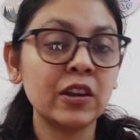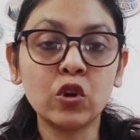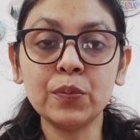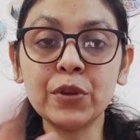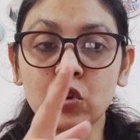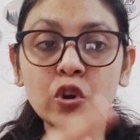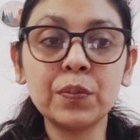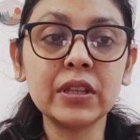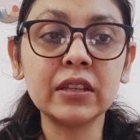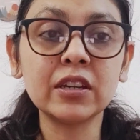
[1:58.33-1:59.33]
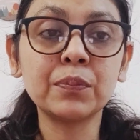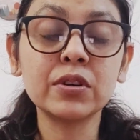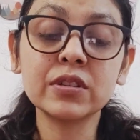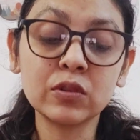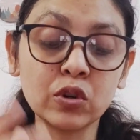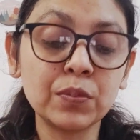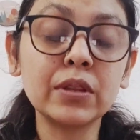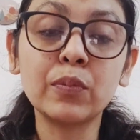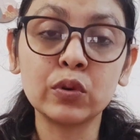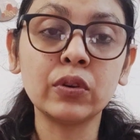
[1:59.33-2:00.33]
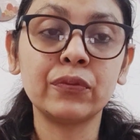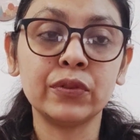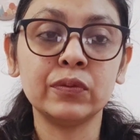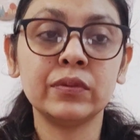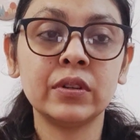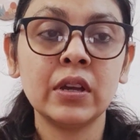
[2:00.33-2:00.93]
Could be you, could be the other person, could be the both of you.